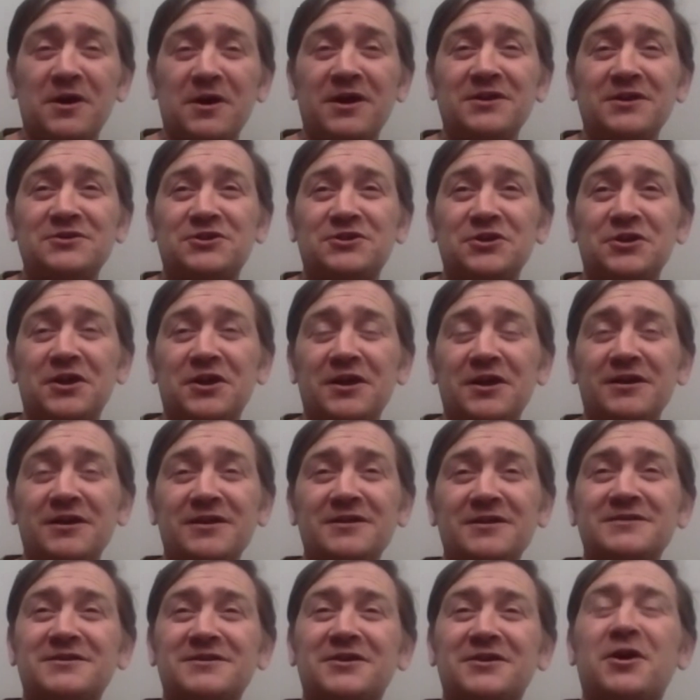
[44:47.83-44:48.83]
Ancient
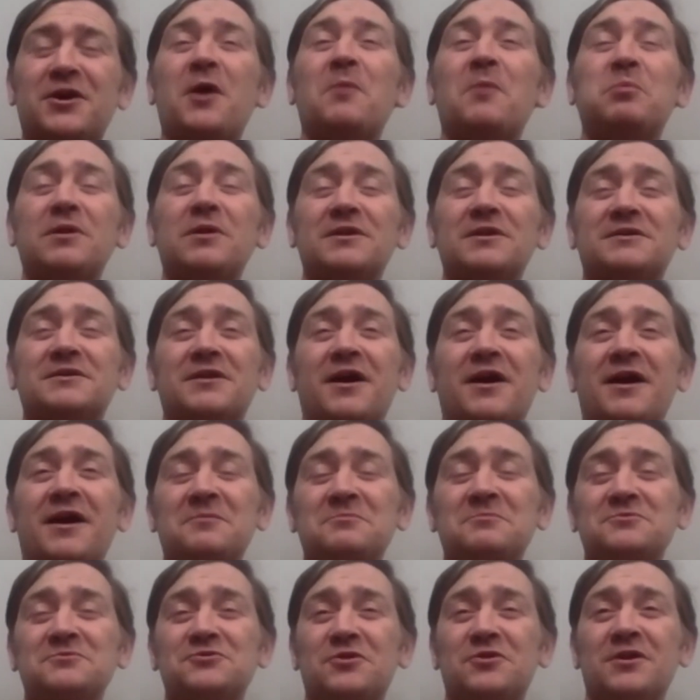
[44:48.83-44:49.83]
Aliens, a couple of
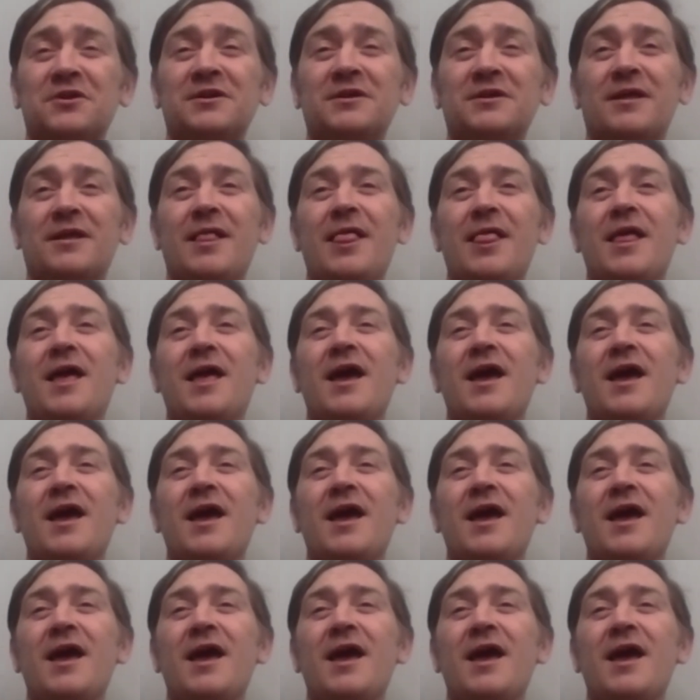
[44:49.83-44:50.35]
times, right?